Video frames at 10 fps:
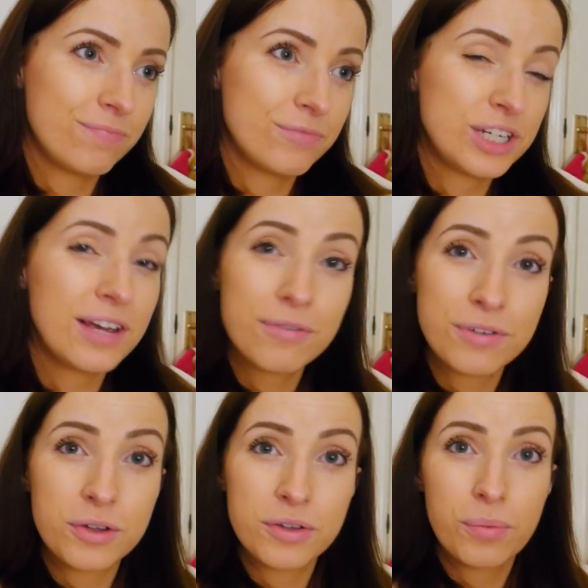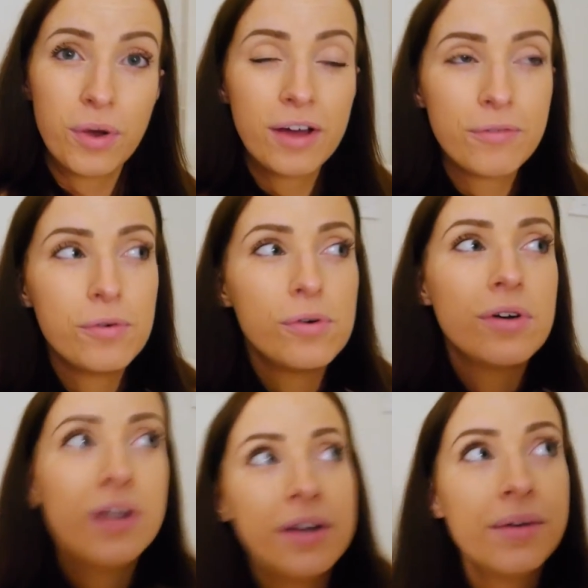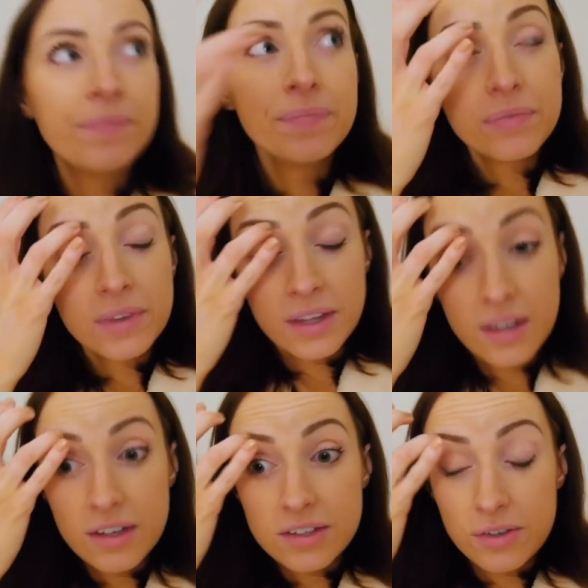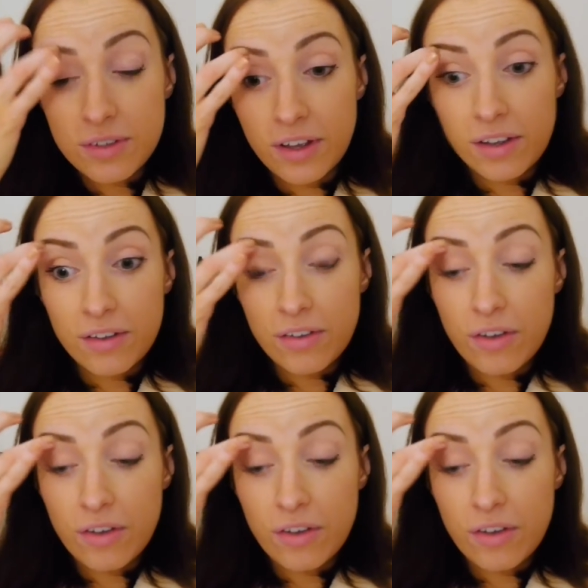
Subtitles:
shift I was at work for, so I was like